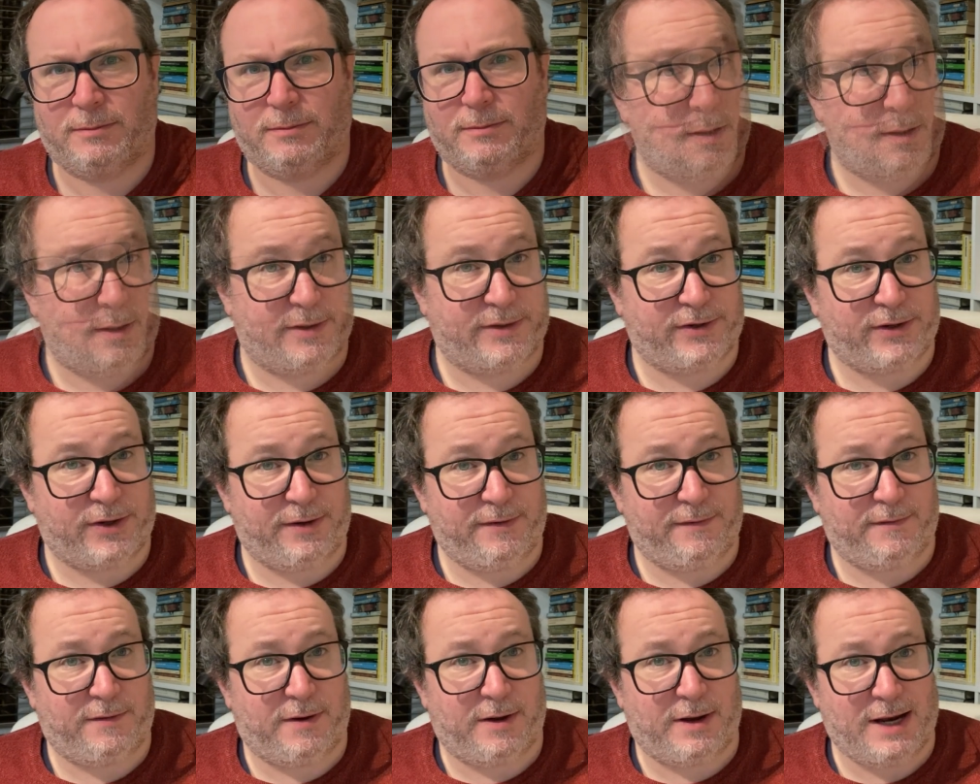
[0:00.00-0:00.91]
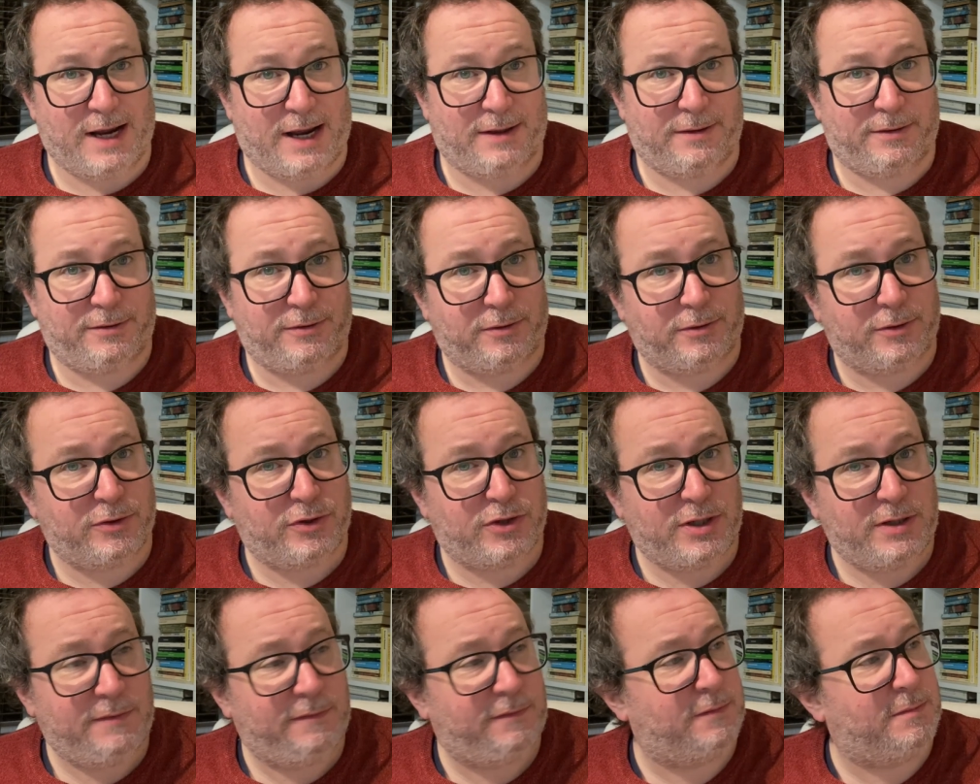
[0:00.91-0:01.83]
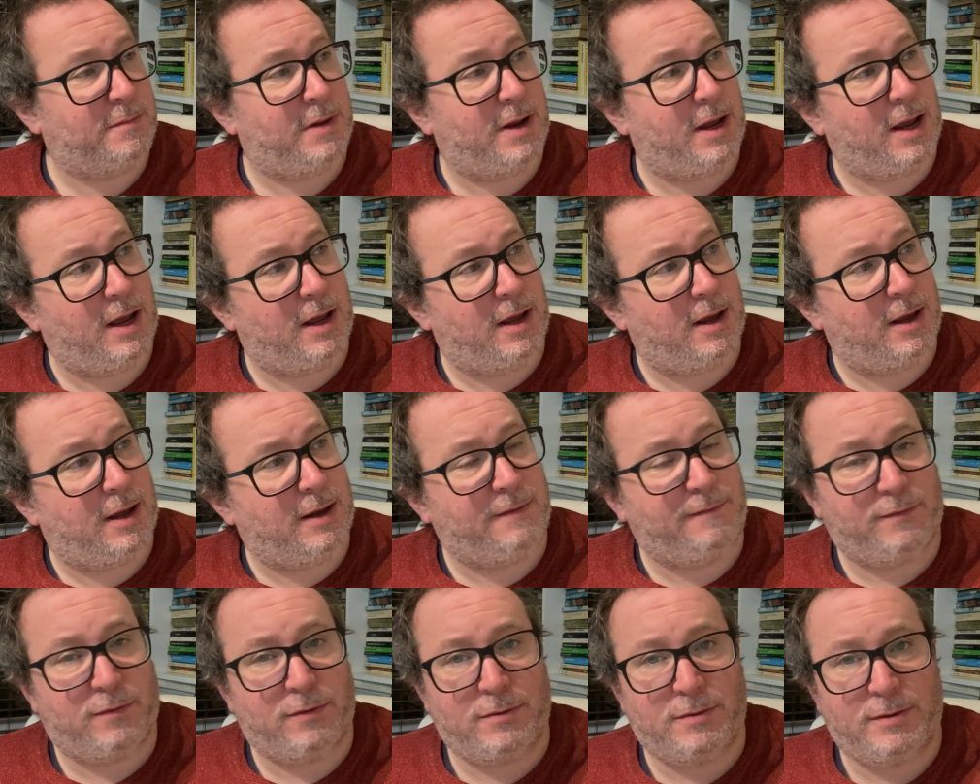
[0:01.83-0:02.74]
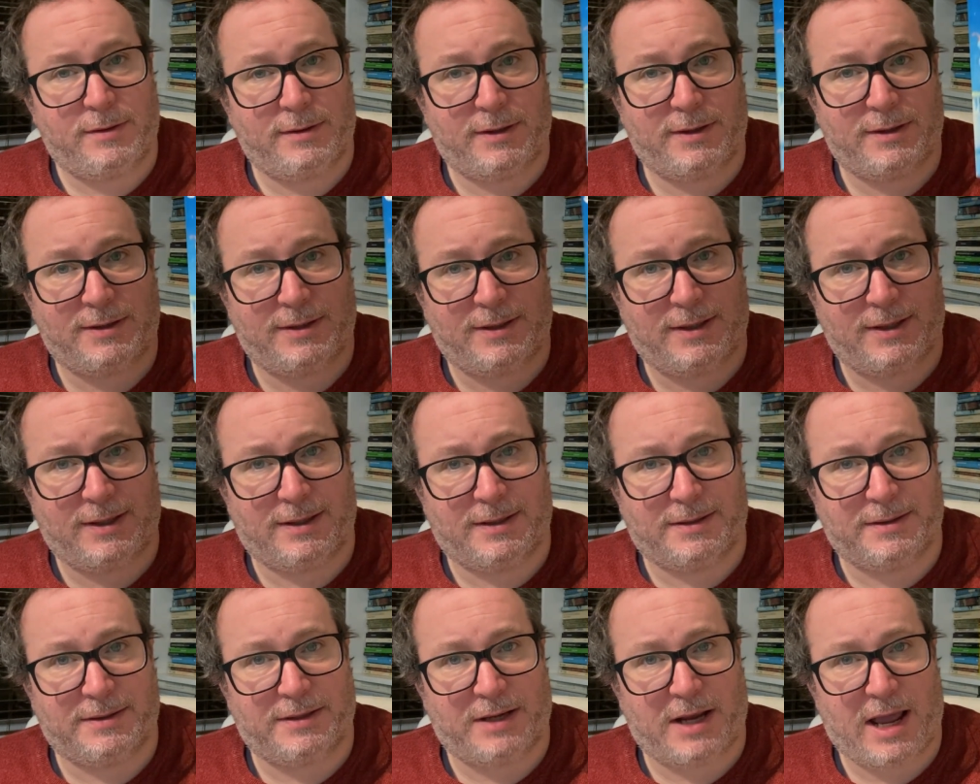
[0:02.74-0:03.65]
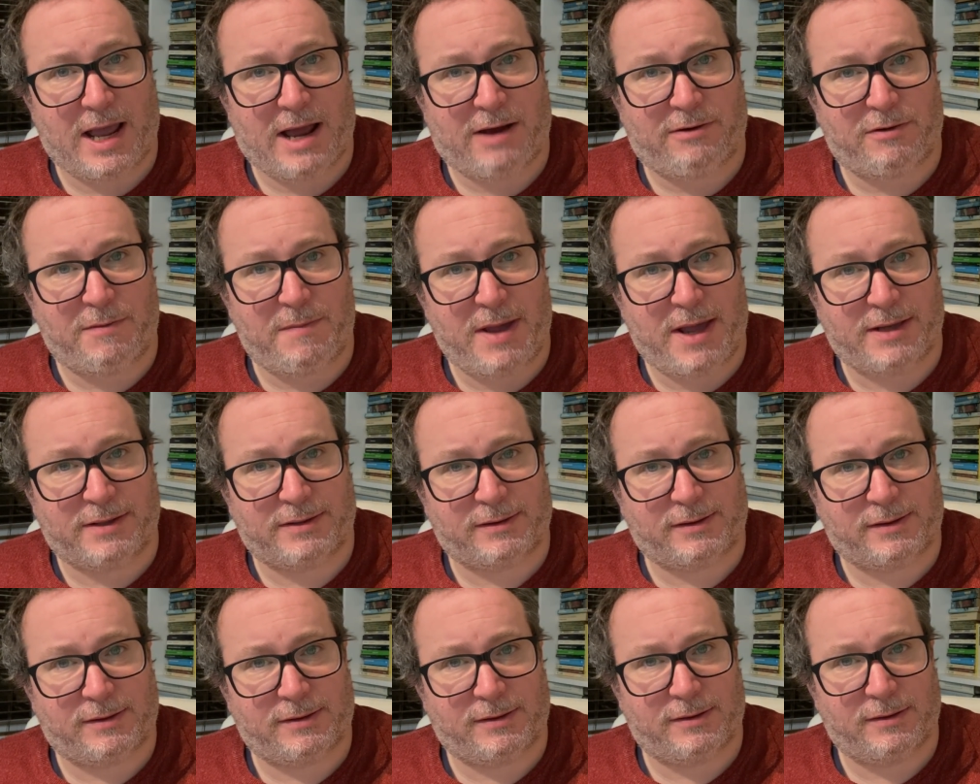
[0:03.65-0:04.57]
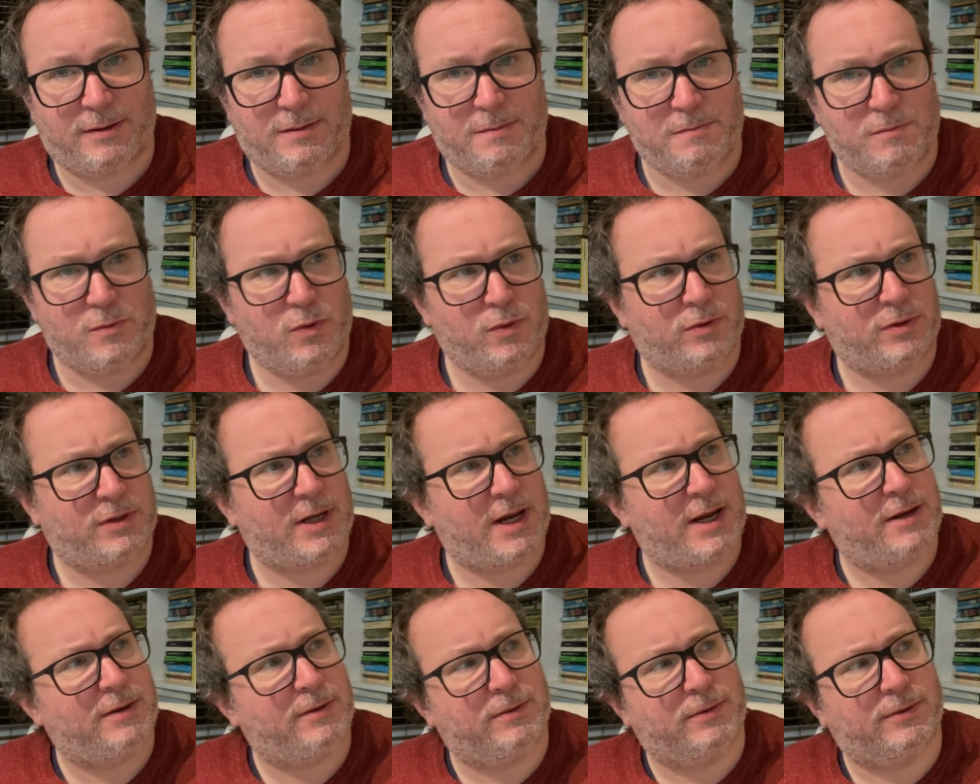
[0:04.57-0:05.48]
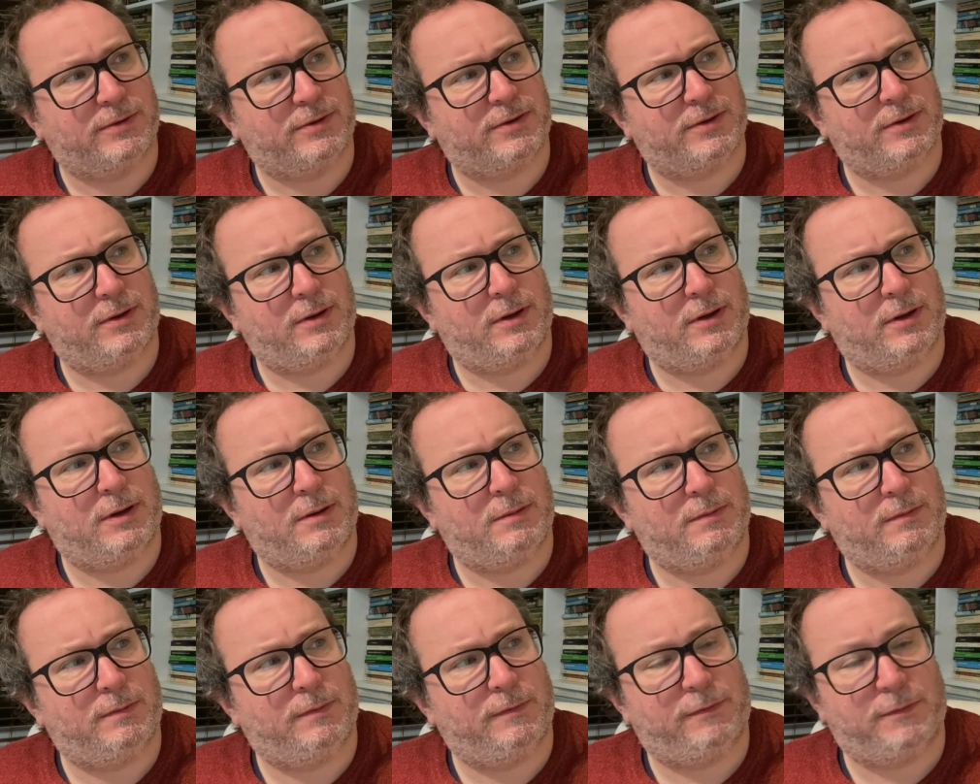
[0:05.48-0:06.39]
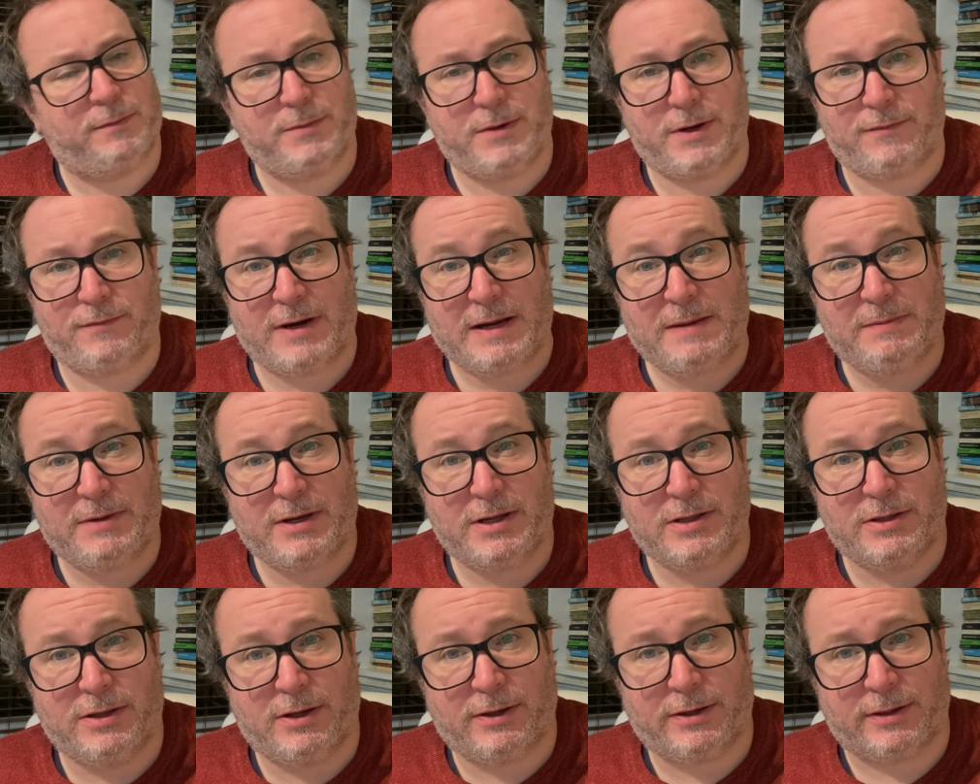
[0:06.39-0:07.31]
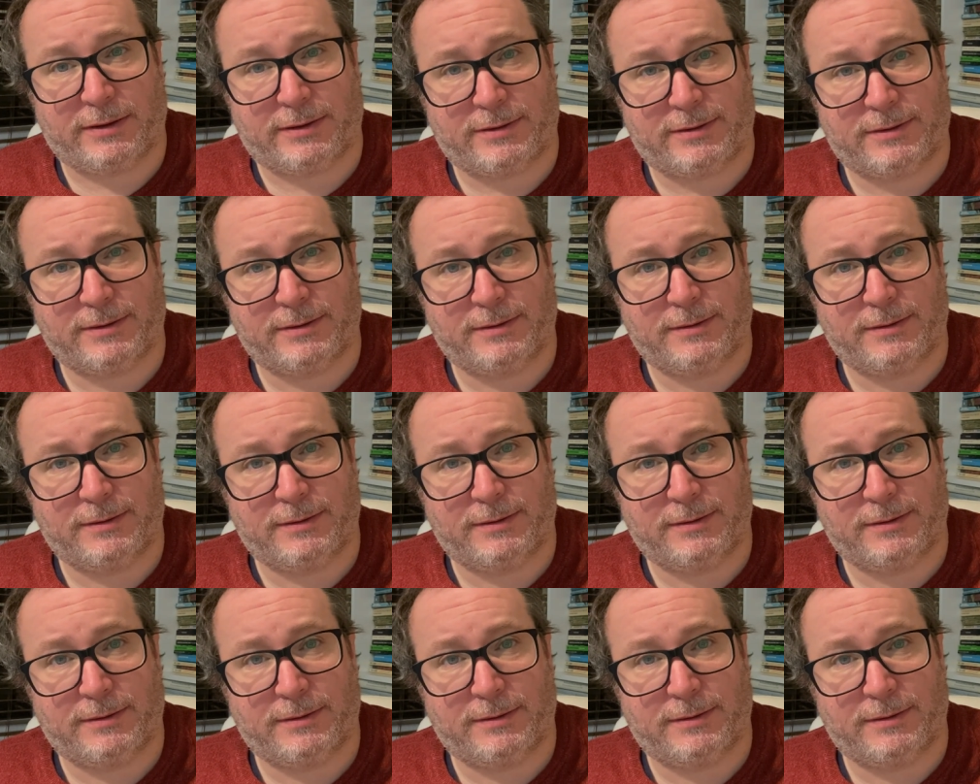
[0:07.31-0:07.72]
A sci-fi anthology from Avon. This is Arabesques, More Tales from the Arabian Nights.